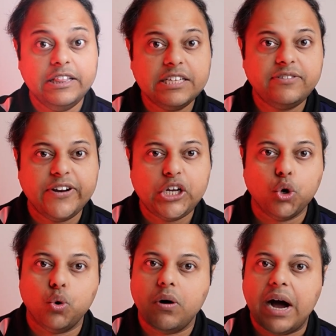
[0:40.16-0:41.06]
this
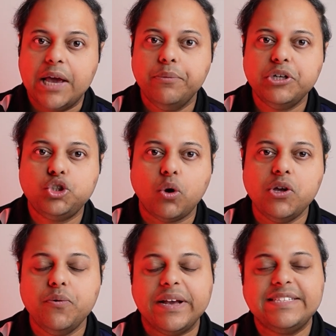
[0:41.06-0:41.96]
video, I will show
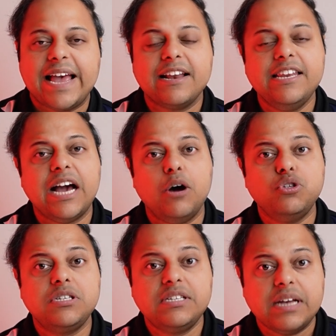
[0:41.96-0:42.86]
you exactly how
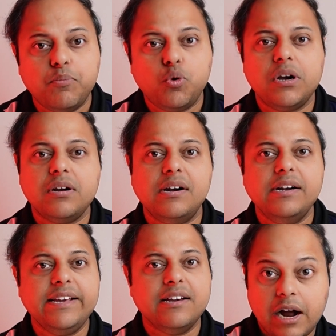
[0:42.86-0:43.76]
someone
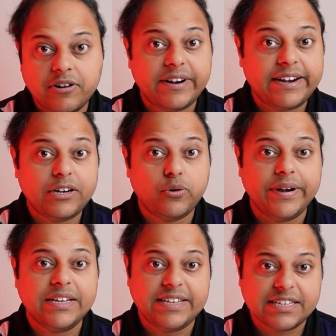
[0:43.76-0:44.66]
earning
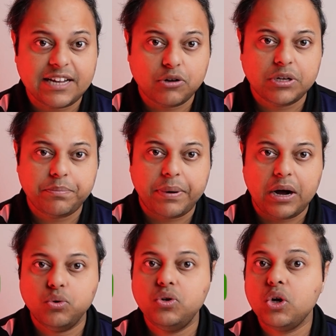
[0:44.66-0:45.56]

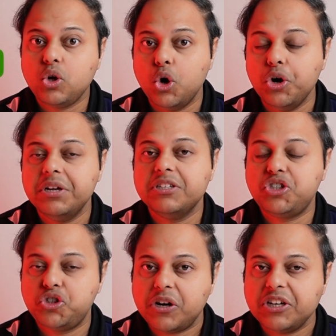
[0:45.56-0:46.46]
£126,000 could
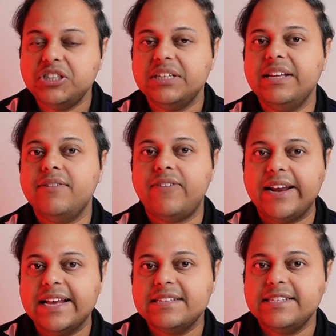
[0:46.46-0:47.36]
structure their
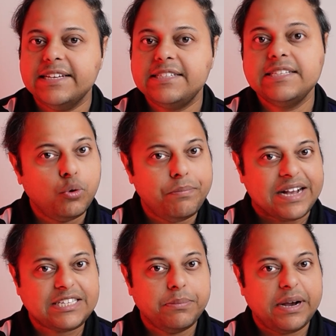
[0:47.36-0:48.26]
finances to
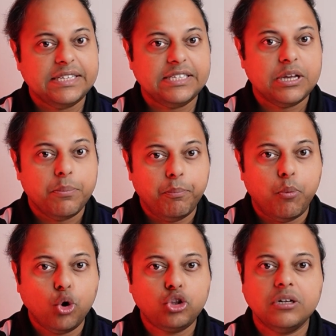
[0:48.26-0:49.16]
maximize
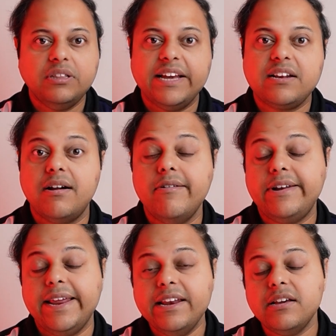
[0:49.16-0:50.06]
both their current
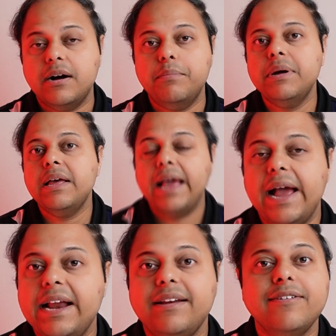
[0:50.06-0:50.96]
income
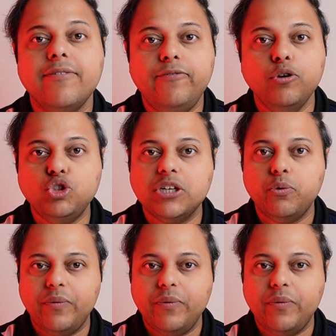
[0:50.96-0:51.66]
and future